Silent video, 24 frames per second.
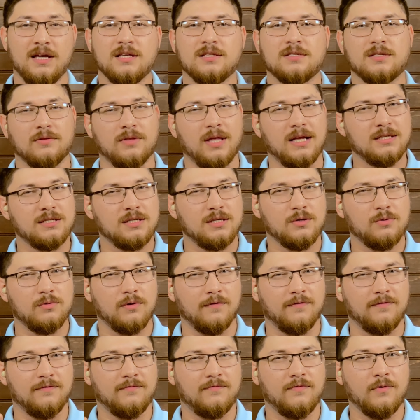So let's do
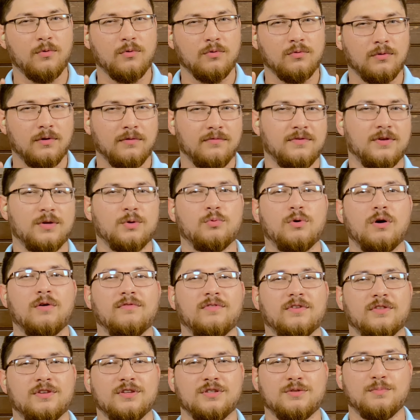a full review
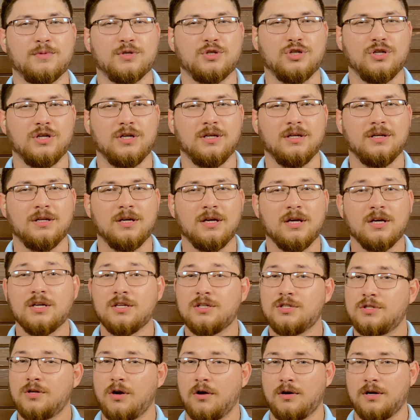over this machine,
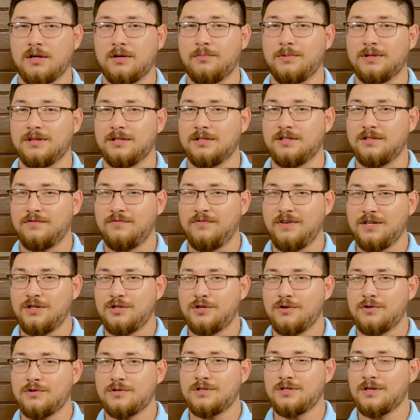starting with its
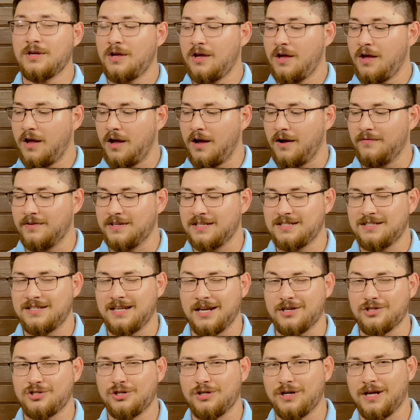features of its
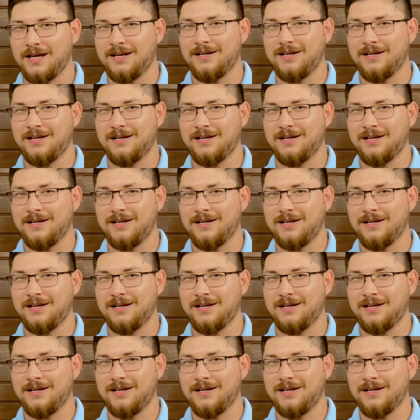tension head